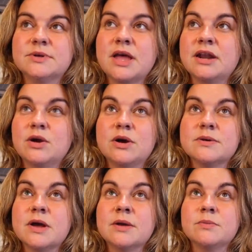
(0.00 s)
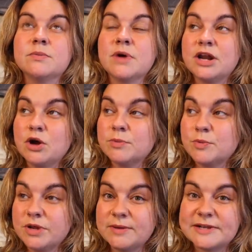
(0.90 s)
I know I, I'm, I know I'm
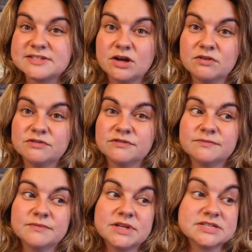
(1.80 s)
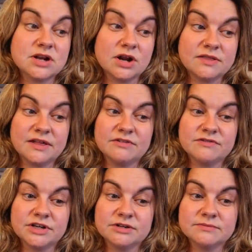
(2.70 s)
repeating myself. It's not a thing of
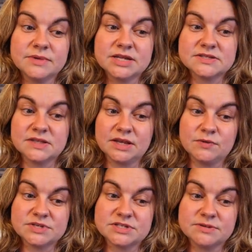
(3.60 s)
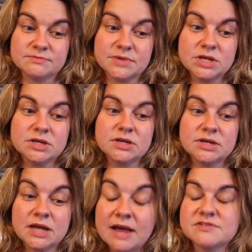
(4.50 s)
fear. It's a thing of wisdom
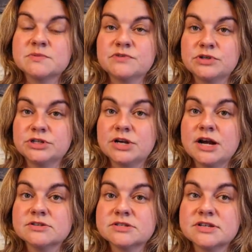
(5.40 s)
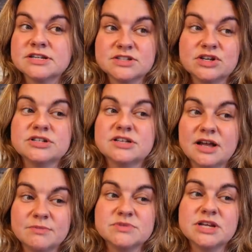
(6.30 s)
have some food in your house. It's a good
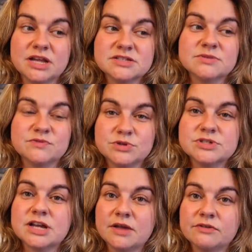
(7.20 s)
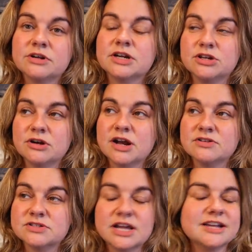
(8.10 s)
time to get some food together in your
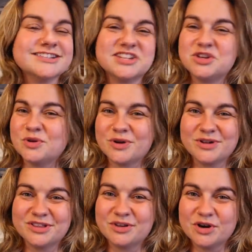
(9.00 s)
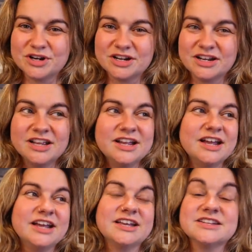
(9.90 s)
house and continue growing the garden
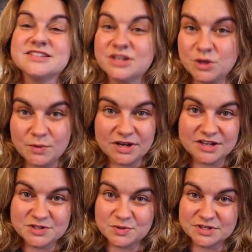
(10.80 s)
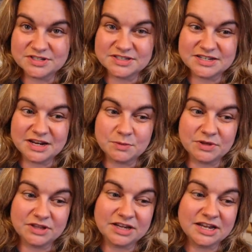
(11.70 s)
and continue working towards
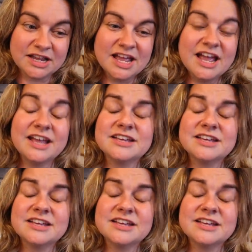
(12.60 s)
sustainability and